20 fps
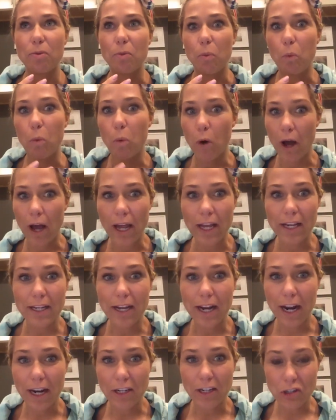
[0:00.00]
what did
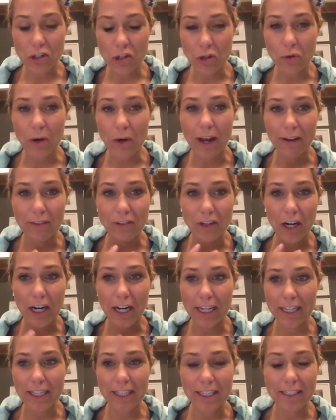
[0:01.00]
I do after I
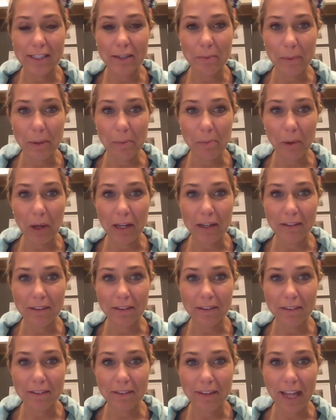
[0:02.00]
hit the submit button?
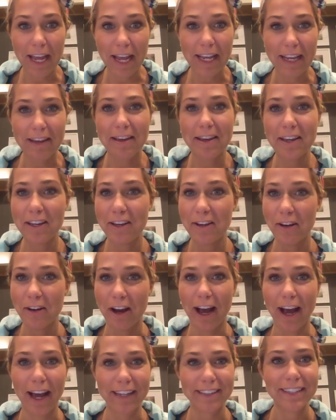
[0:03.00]
Like, you
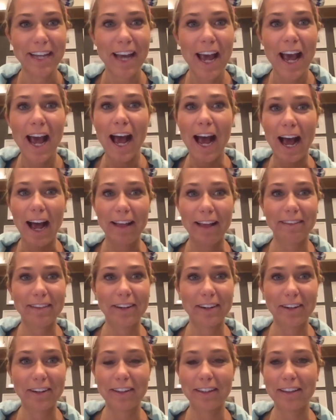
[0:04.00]
guys, I
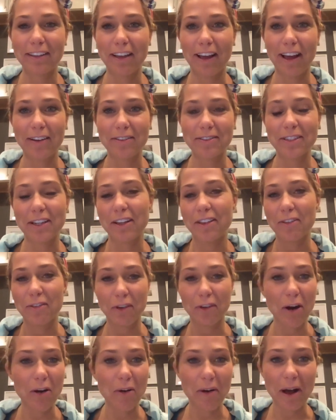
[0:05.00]
literally thought I was going to
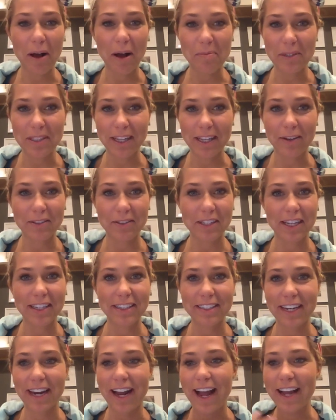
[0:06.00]
throw up because I was like,
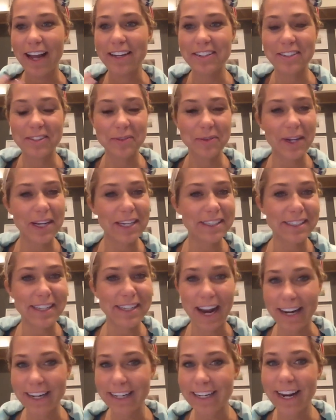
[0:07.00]
did I just waste
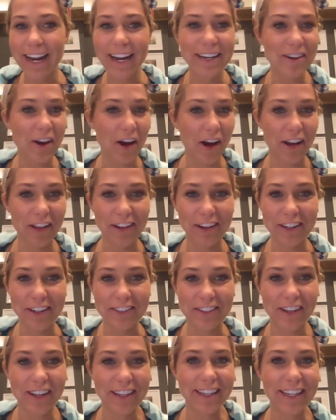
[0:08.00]
$99
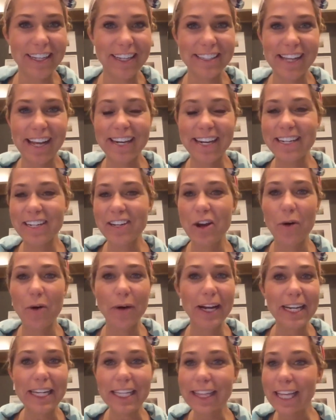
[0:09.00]
on this? I didn't know
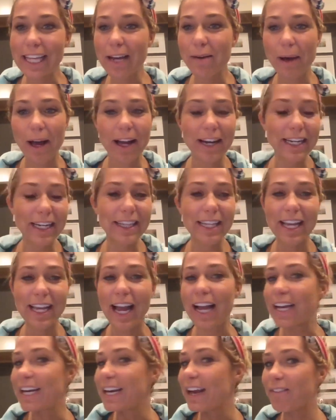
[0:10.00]
anything about anything.
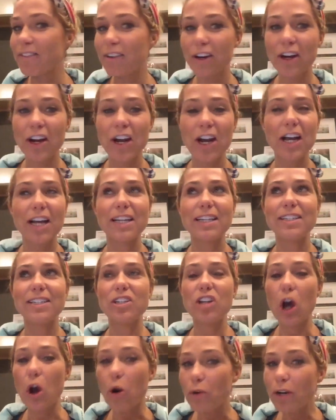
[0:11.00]
I had never
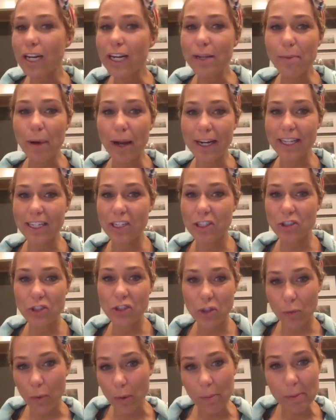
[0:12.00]
known anybody to
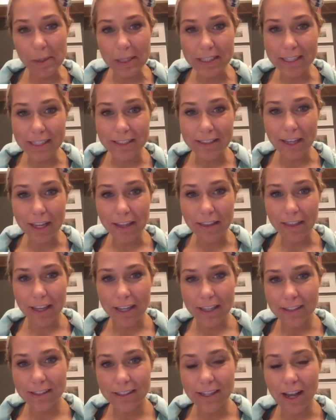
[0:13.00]
do a business like
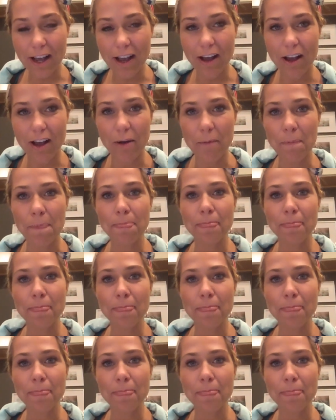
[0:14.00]
this. And